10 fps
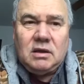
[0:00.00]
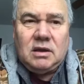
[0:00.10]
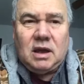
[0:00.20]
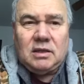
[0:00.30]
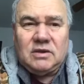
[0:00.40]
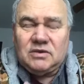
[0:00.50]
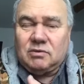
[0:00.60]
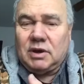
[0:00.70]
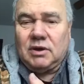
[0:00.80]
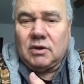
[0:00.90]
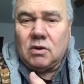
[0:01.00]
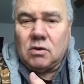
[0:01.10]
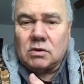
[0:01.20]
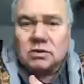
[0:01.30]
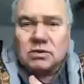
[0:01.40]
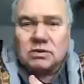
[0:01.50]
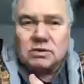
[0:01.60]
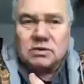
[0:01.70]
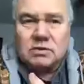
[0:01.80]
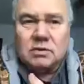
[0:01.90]
and this is one of your goals,
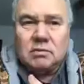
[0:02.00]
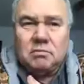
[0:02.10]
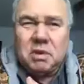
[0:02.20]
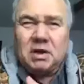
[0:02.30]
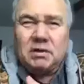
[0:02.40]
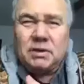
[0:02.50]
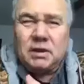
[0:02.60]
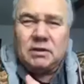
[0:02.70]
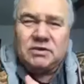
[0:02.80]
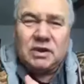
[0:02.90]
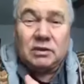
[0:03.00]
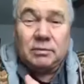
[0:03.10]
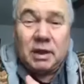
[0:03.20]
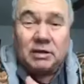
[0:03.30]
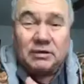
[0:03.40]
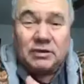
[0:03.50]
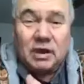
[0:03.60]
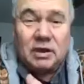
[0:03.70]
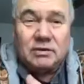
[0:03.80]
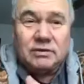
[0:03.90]
but then you seldom
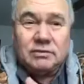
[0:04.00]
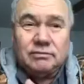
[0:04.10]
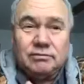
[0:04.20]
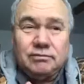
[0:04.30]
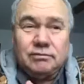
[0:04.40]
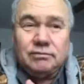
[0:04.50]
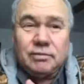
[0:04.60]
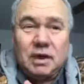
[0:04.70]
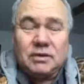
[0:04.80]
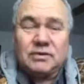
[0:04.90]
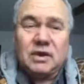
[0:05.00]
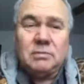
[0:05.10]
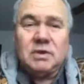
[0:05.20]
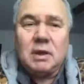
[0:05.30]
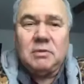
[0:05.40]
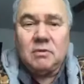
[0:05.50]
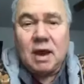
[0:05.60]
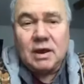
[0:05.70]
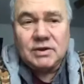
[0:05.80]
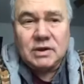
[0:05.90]
exercise. At the same time, you
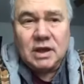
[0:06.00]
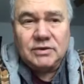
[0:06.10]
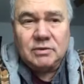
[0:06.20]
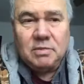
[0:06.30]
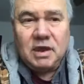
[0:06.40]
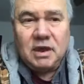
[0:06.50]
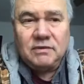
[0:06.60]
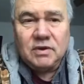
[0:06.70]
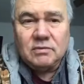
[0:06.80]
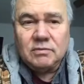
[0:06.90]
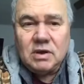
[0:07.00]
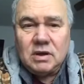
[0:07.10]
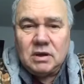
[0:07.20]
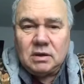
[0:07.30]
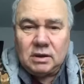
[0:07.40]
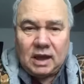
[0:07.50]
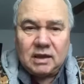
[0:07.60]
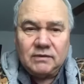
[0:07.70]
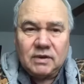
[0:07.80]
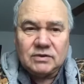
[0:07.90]
rationalize your behavior, lack of
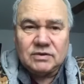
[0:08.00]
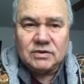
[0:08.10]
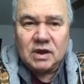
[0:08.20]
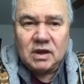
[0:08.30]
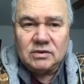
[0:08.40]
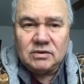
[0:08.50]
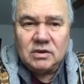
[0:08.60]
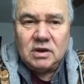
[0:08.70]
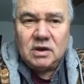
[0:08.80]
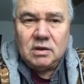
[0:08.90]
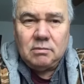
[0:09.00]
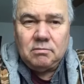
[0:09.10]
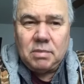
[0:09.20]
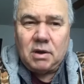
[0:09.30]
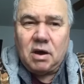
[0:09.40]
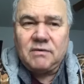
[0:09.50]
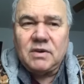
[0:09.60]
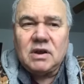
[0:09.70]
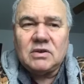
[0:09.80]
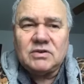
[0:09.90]
exercise, by offering
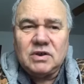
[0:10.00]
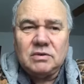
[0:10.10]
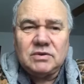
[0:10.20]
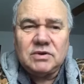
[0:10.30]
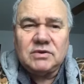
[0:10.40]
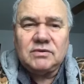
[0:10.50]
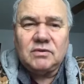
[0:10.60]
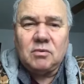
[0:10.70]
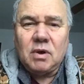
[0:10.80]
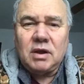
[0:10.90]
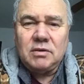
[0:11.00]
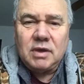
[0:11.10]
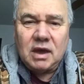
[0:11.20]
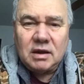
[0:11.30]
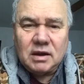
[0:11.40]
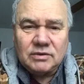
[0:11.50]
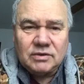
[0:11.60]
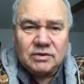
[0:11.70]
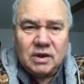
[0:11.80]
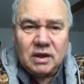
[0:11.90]
excuses for why you can't
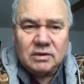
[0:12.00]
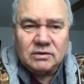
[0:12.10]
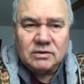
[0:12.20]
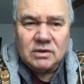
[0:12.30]
exercise.